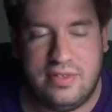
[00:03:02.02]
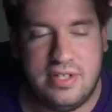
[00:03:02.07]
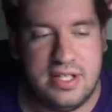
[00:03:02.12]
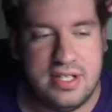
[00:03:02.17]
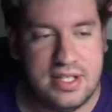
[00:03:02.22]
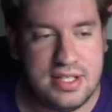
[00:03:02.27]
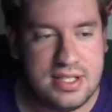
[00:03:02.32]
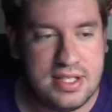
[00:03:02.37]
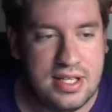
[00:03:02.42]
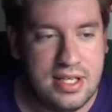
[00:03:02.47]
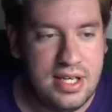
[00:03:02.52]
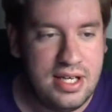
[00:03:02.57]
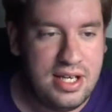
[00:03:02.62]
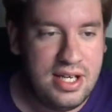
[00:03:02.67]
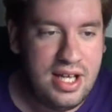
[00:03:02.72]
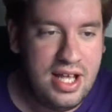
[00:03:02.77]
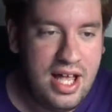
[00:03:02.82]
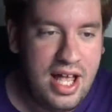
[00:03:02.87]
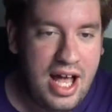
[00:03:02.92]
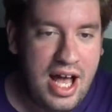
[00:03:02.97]
ones.
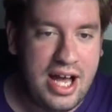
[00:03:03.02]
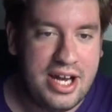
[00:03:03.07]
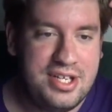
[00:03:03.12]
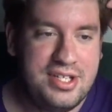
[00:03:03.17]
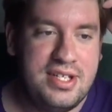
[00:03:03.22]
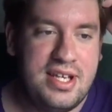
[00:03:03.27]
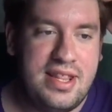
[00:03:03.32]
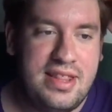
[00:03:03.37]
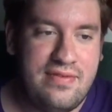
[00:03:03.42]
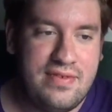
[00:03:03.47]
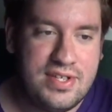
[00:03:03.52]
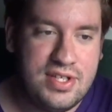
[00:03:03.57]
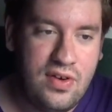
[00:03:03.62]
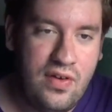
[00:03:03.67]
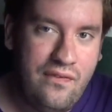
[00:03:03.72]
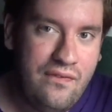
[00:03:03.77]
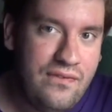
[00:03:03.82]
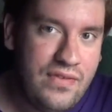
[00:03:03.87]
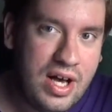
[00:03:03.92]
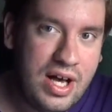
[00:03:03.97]
I just thought they were so
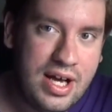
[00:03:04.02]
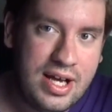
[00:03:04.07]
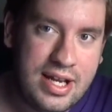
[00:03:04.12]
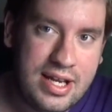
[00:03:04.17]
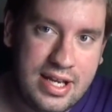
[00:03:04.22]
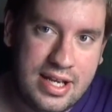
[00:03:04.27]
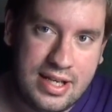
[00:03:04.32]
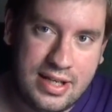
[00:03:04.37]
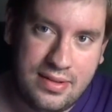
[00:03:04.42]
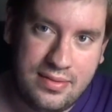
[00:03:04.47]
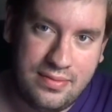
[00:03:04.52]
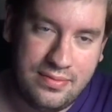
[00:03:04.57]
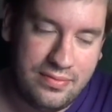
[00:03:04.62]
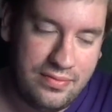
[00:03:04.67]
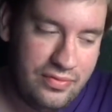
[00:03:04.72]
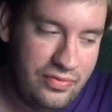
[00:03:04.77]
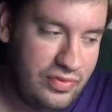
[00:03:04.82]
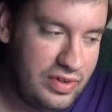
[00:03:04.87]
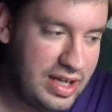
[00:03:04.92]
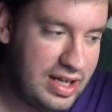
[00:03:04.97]
fun and
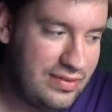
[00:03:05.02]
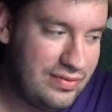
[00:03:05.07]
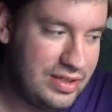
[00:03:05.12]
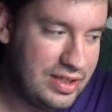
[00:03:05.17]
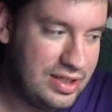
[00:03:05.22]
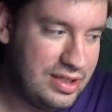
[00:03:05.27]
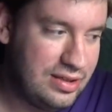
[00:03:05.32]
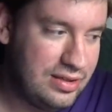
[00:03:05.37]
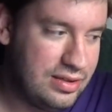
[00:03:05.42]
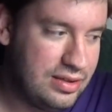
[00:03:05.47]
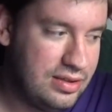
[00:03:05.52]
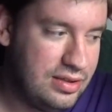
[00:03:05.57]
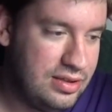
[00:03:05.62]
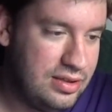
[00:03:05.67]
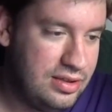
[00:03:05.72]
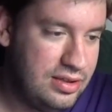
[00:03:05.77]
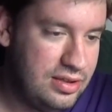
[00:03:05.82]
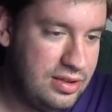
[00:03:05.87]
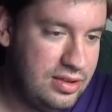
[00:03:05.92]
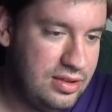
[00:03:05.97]
whatever.
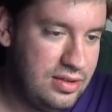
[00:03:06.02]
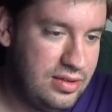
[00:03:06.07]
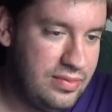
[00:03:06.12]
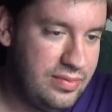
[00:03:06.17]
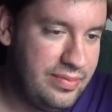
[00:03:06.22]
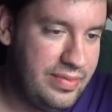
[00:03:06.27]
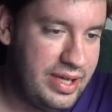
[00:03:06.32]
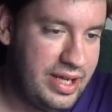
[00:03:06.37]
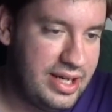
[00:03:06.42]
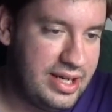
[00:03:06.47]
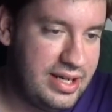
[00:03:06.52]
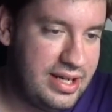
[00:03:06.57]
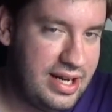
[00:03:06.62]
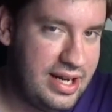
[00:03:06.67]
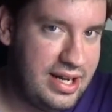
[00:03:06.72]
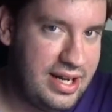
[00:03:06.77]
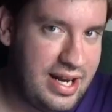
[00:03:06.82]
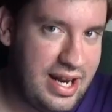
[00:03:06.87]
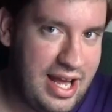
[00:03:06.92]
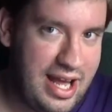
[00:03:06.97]
But
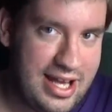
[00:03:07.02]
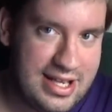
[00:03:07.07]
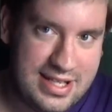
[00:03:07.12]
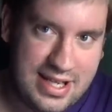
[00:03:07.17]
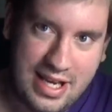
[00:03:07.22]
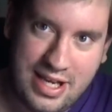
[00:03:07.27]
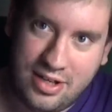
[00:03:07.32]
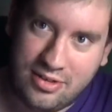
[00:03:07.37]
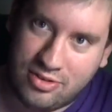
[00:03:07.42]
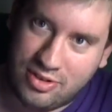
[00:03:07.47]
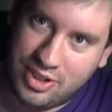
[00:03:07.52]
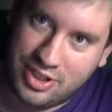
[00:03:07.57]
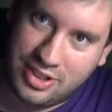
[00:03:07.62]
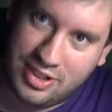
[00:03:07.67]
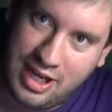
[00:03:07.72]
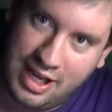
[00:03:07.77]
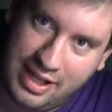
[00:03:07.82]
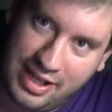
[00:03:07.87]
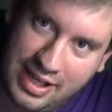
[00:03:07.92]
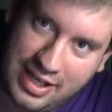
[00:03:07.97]
as I get
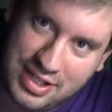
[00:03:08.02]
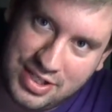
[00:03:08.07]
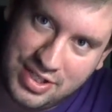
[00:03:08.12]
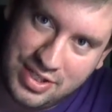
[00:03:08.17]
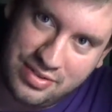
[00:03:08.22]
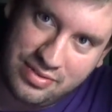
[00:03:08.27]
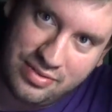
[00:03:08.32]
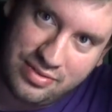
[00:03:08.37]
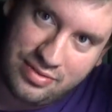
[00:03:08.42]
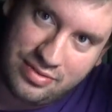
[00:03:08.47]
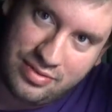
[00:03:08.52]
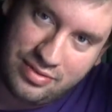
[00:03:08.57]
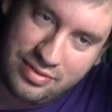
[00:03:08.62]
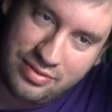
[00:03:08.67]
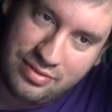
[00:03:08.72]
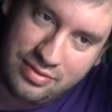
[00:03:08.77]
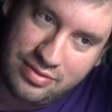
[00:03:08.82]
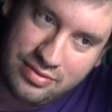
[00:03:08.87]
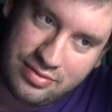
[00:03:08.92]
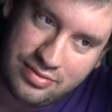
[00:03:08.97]
older, I like
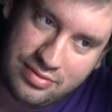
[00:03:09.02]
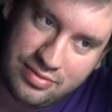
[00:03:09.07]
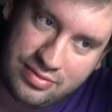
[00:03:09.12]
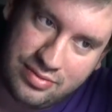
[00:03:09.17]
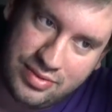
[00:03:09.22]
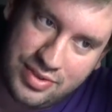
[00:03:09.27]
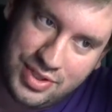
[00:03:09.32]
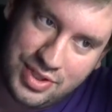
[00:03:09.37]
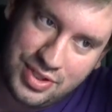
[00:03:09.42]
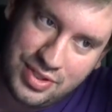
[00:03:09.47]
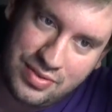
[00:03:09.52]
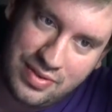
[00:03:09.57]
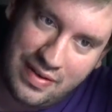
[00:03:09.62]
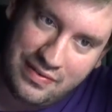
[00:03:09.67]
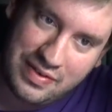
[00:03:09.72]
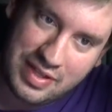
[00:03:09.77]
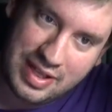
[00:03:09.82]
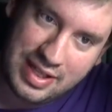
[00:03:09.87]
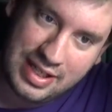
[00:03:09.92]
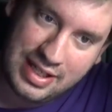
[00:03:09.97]
to do
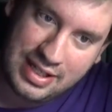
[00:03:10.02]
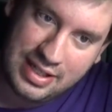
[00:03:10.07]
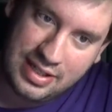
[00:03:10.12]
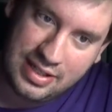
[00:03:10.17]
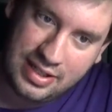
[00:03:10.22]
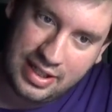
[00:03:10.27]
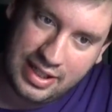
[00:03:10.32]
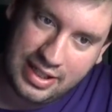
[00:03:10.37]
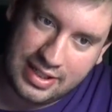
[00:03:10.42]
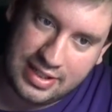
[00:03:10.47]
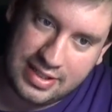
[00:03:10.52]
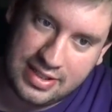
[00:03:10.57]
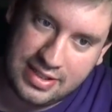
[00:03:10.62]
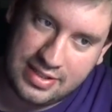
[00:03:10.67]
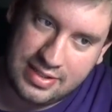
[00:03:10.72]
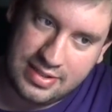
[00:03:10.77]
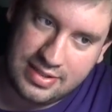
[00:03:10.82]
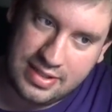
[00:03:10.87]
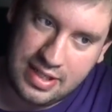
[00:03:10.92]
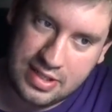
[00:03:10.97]
everything like
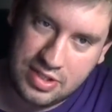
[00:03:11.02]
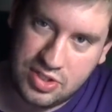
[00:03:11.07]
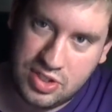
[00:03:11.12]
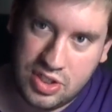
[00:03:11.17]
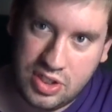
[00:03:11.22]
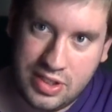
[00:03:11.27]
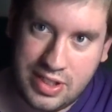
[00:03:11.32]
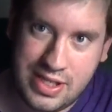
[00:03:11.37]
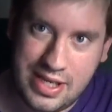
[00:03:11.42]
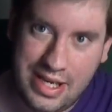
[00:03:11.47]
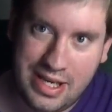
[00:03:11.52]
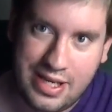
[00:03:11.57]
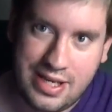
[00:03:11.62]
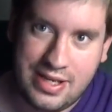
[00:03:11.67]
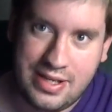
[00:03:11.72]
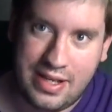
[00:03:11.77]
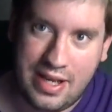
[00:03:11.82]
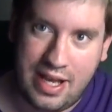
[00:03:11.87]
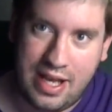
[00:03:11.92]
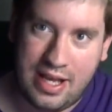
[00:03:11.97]
digitally,
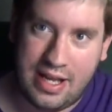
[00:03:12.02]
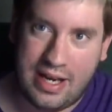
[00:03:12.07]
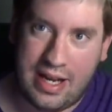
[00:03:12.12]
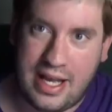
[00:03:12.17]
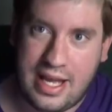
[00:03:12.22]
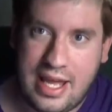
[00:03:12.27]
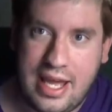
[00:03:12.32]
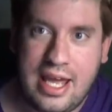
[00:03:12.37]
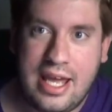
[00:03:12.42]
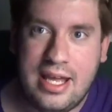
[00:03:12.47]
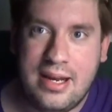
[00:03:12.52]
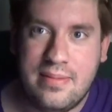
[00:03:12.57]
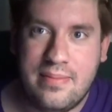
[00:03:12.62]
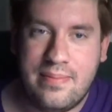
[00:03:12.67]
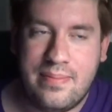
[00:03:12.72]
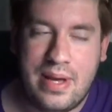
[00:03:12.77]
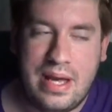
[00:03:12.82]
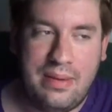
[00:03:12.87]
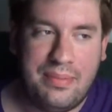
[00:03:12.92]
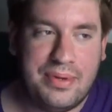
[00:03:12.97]
and I hate
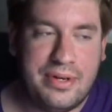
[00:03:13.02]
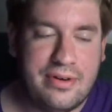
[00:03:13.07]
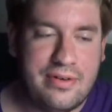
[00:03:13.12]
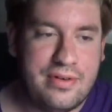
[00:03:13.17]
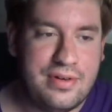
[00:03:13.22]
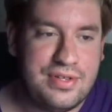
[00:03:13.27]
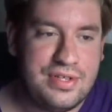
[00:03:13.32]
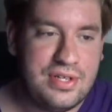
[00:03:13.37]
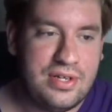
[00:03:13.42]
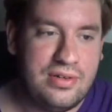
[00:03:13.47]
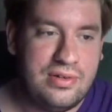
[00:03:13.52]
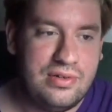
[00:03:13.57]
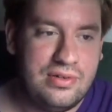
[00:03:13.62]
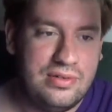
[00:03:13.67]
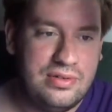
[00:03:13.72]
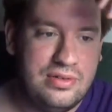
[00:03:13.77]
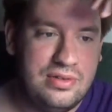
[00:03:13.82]
paper, so